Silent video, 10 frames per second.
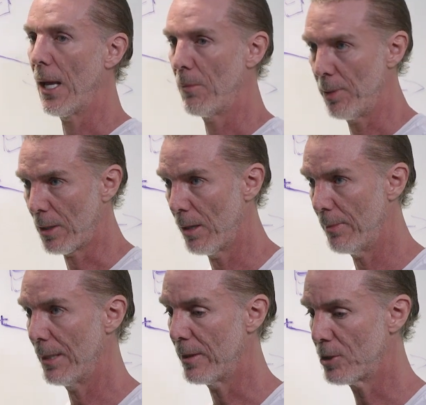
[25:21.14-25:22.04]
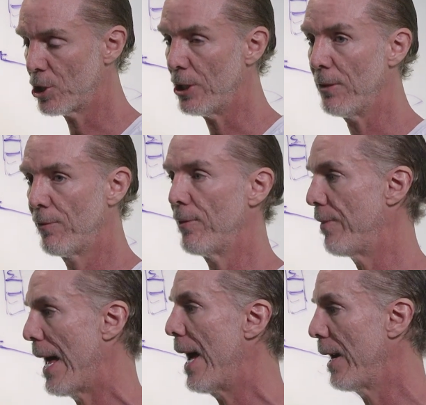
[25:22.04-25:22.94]
and becoming the chief
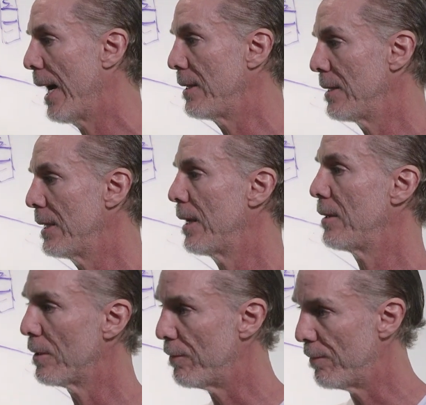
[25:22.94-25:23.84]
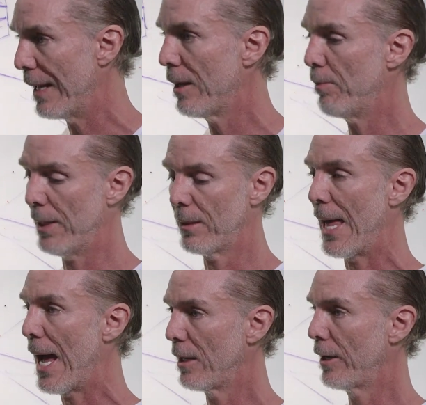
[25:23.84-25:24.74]
of that idea and developing
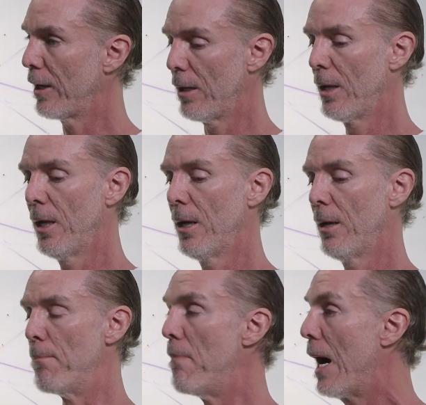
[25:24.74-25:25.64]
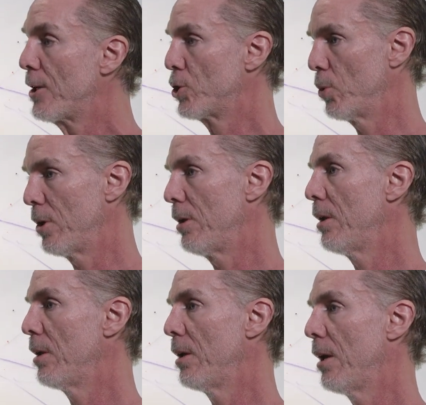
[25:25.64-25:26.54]
that little
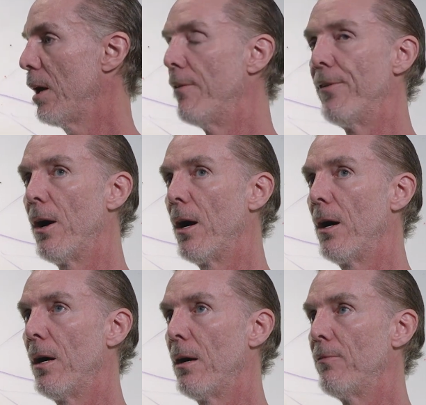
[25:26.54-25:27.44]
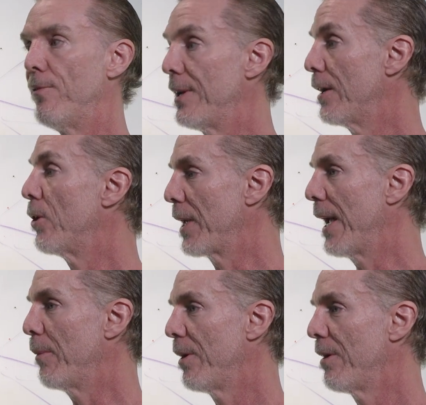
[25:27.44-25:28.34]
module of our video
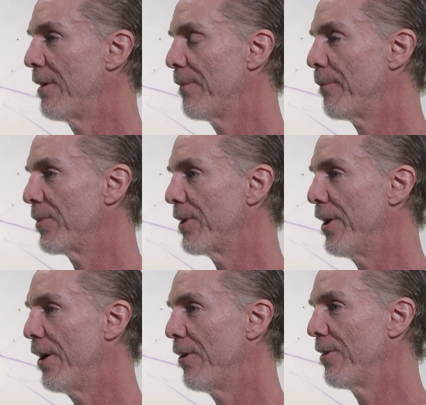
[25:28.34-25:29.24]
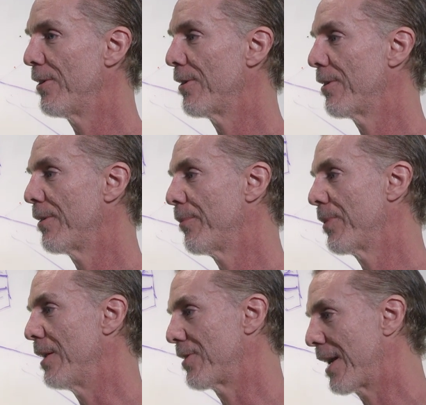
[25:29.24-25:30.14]
game. You know,
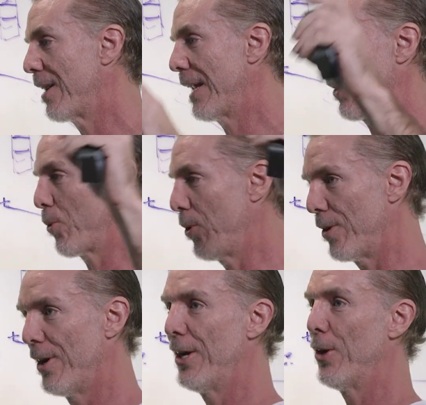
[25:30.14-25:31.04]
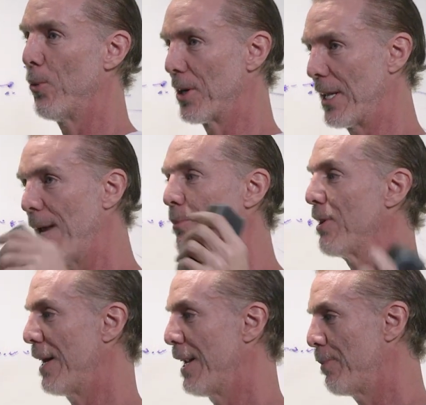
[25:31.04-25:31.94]
it's kind of like we're game
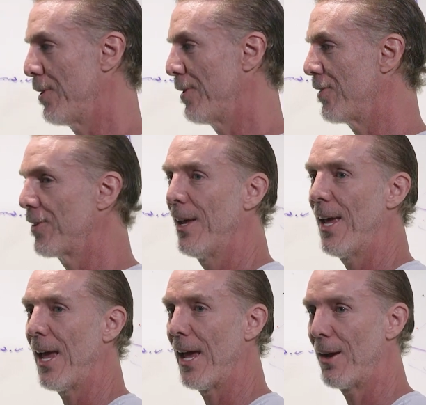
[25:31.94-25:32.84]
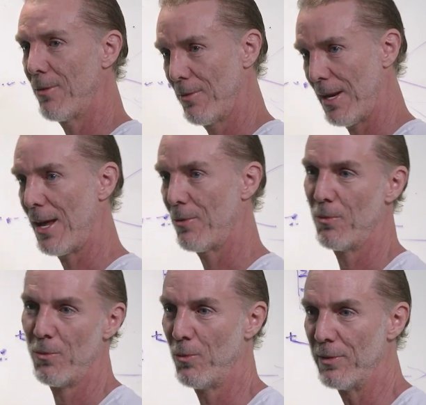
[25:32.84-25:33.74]
developers, and
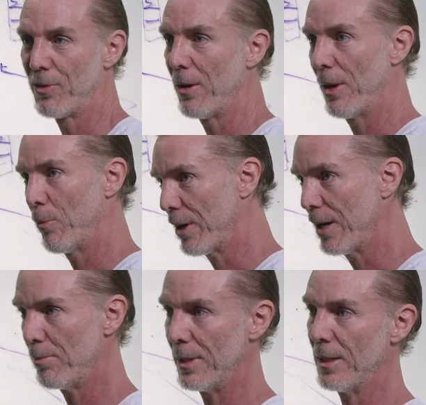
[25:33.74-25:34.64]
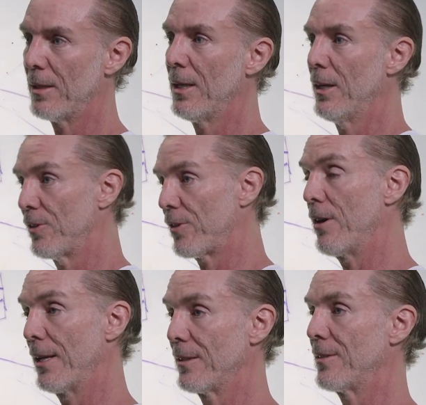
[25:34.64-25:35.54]
we're going to be
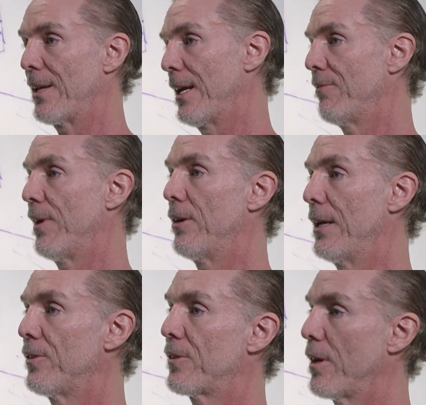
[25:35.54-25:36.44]
starting to take various